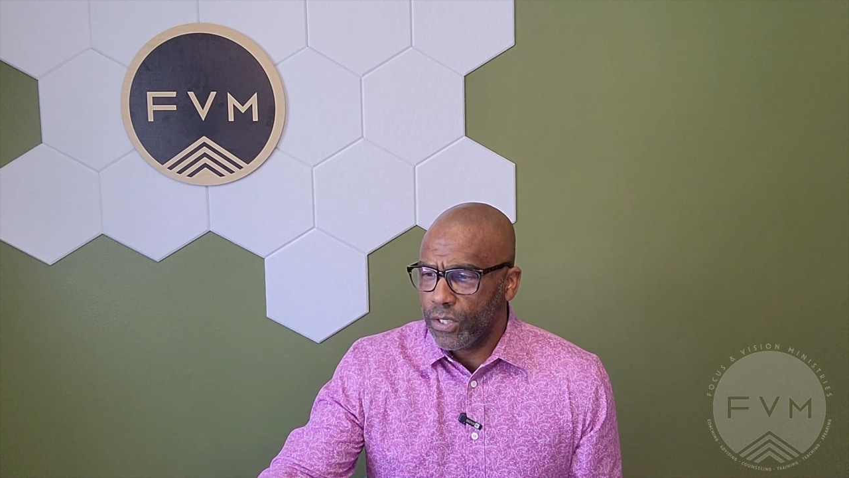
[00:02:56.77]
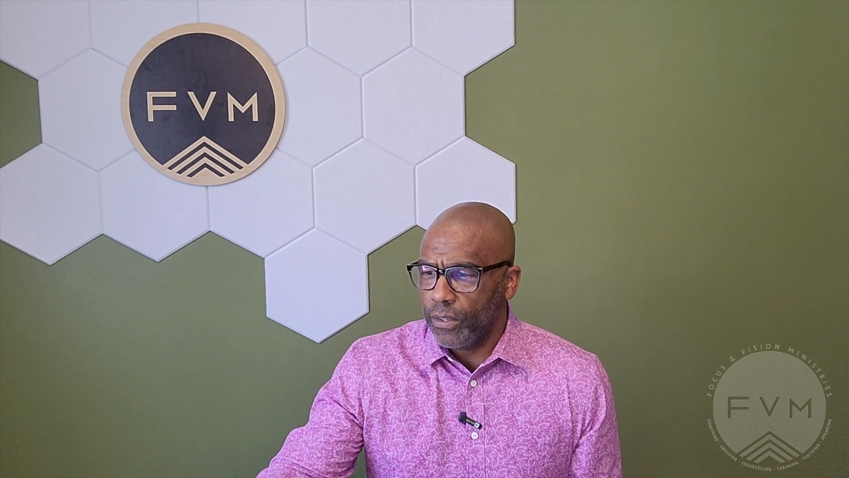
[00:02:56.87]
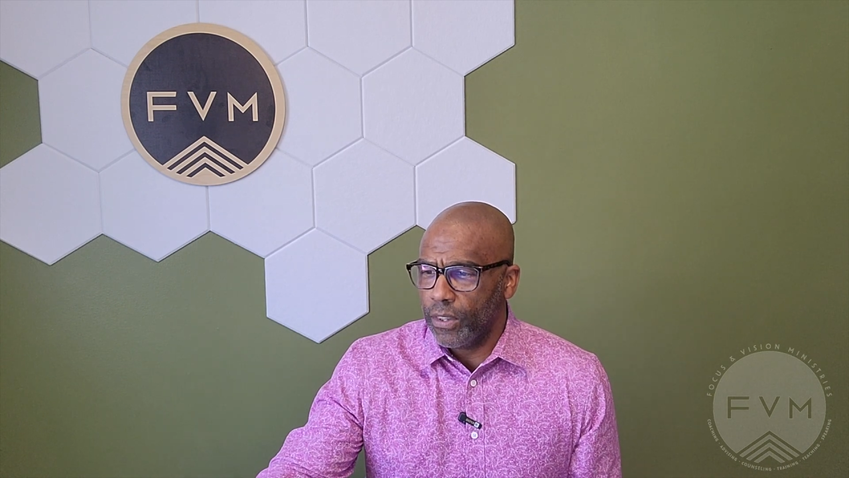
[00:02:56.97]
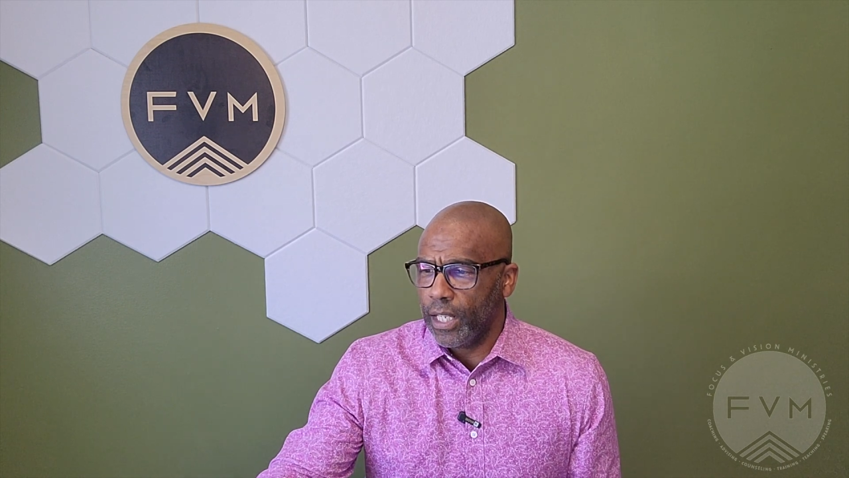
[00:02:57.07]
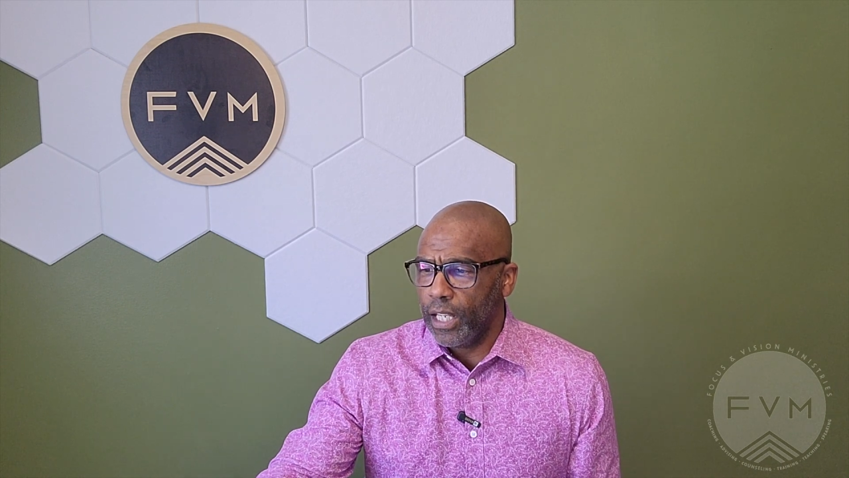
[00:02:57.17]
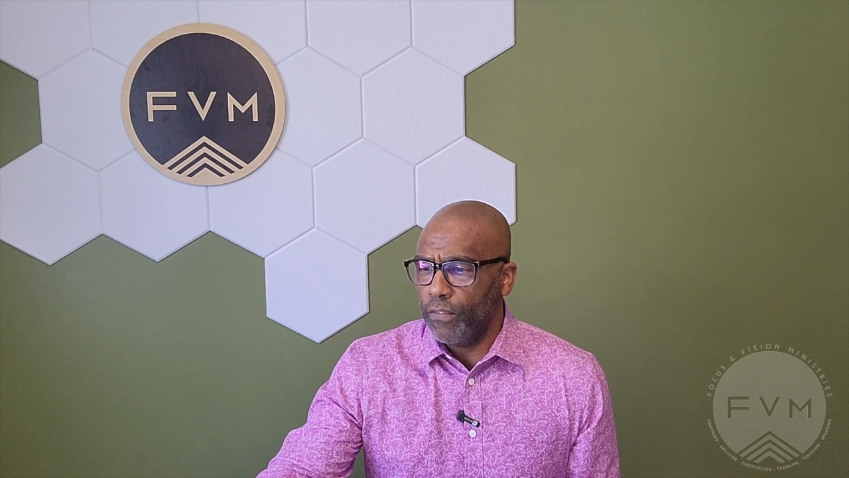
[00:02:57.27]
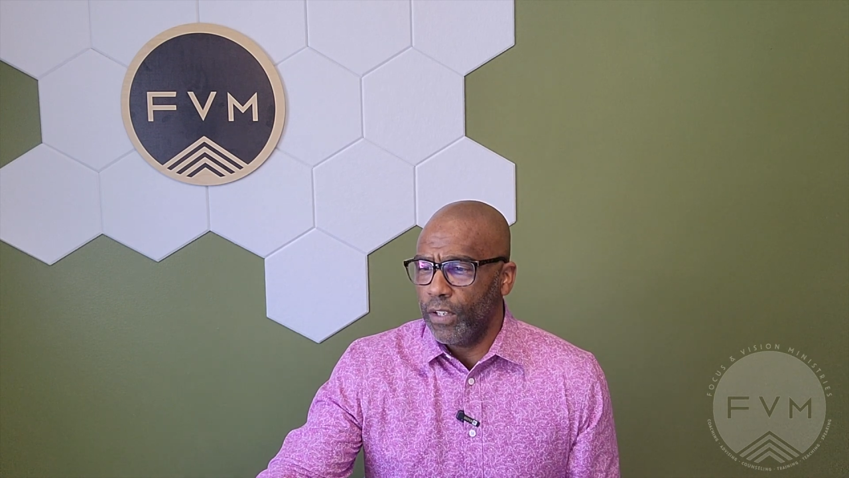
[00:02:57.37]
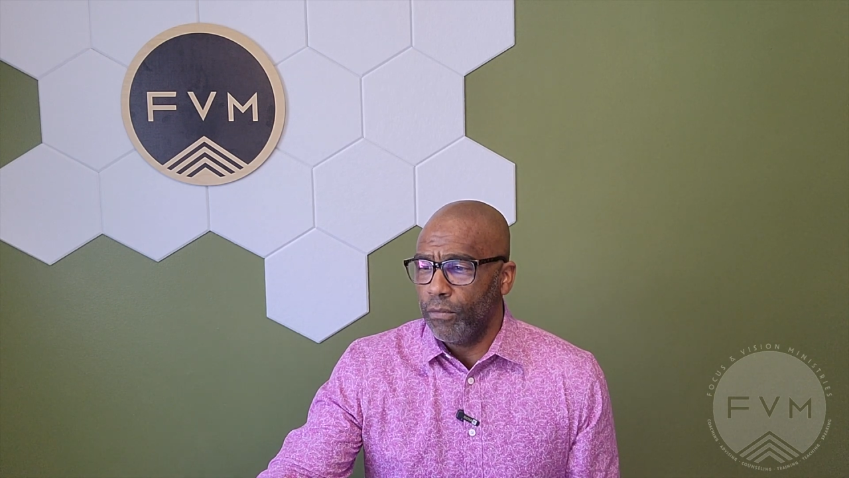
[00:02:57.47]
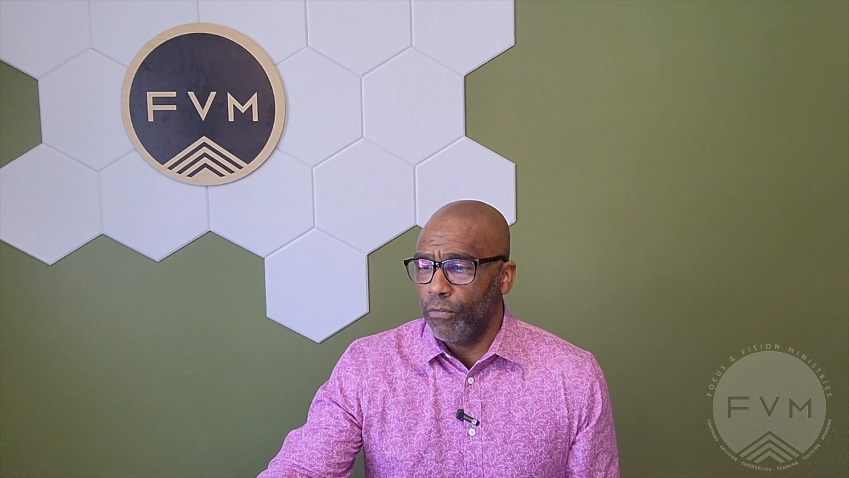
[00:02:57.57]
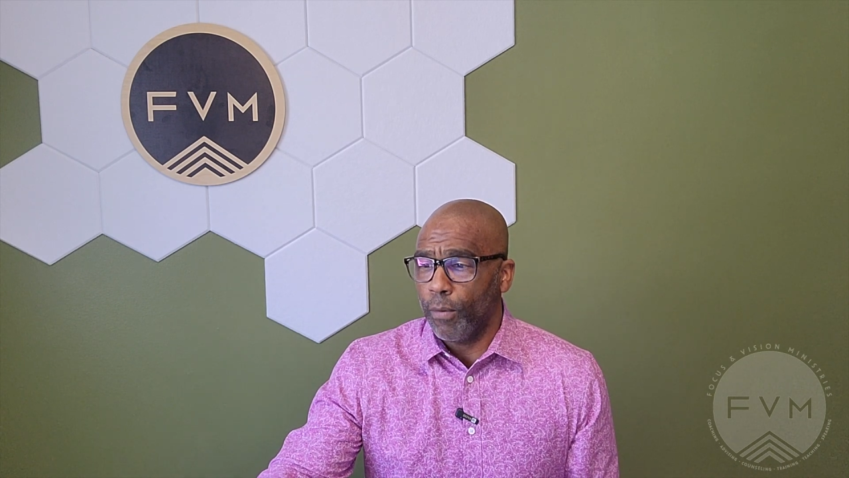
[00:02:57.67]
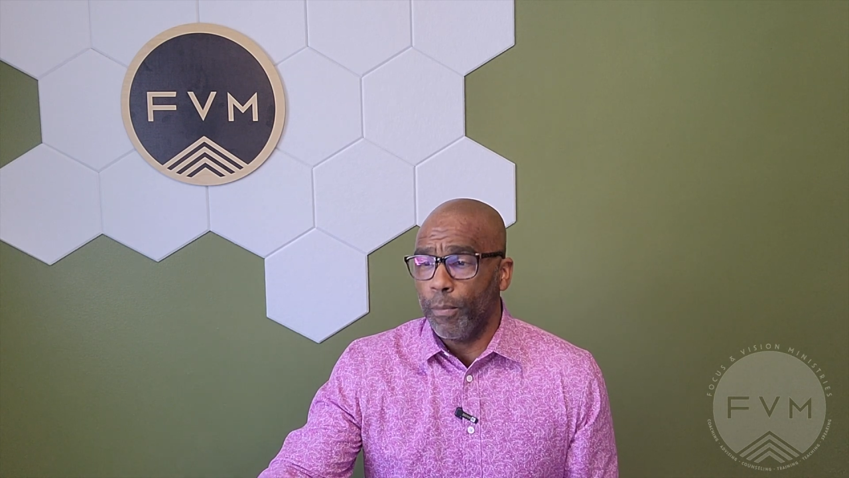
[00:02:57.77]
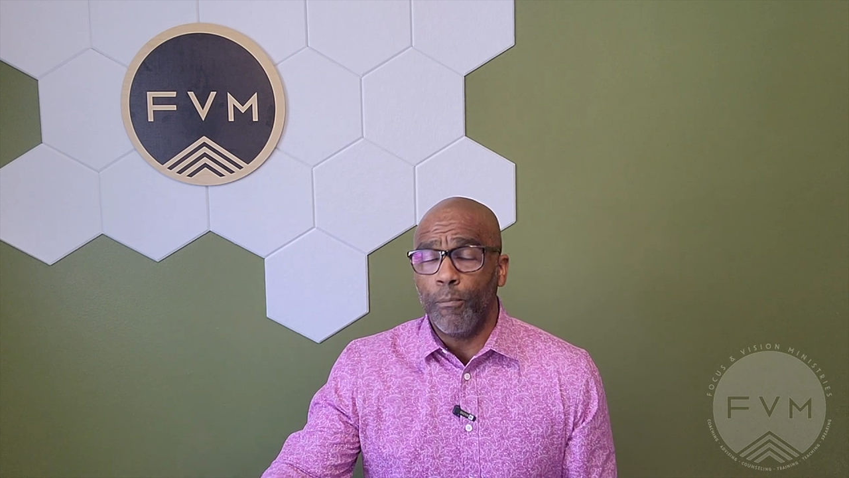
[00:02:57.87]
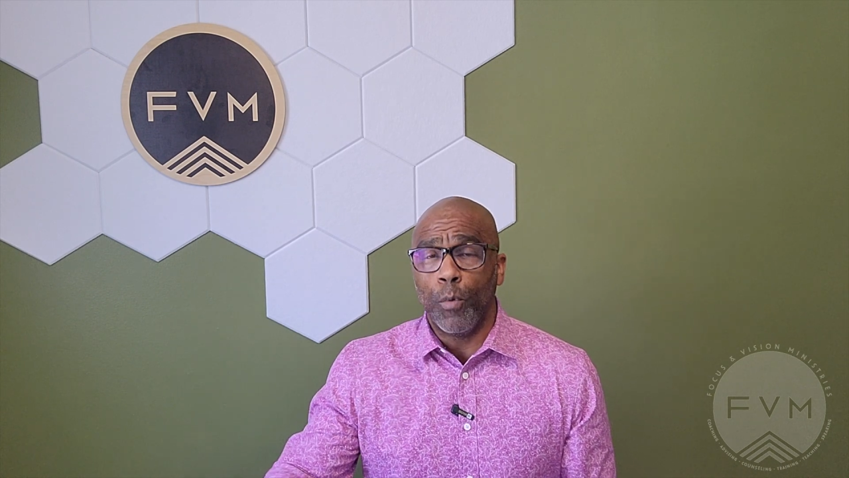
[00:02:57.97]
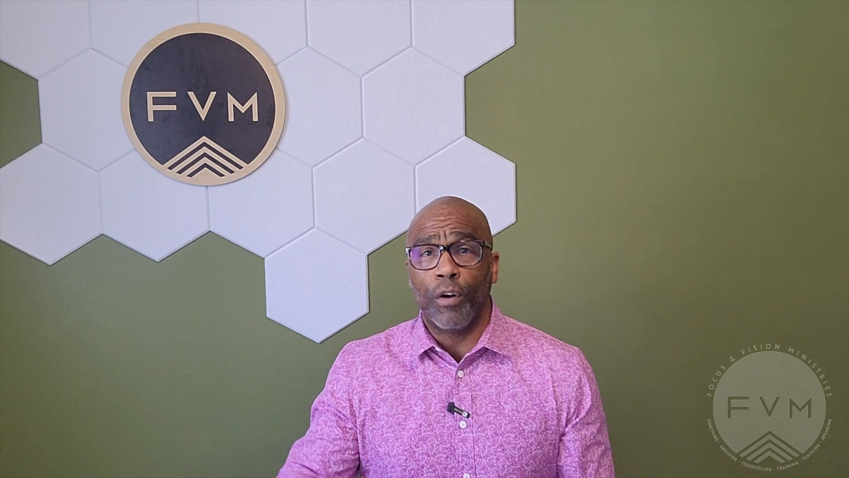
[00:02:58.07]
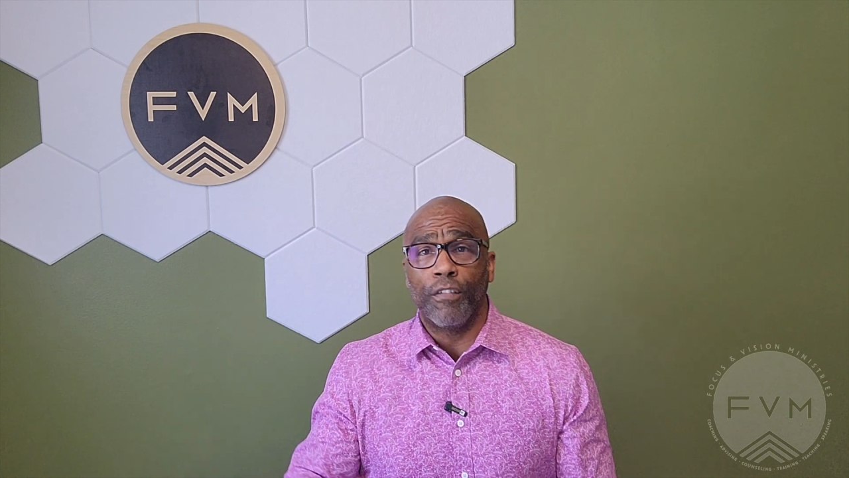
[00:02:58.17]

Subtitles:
thing even from a more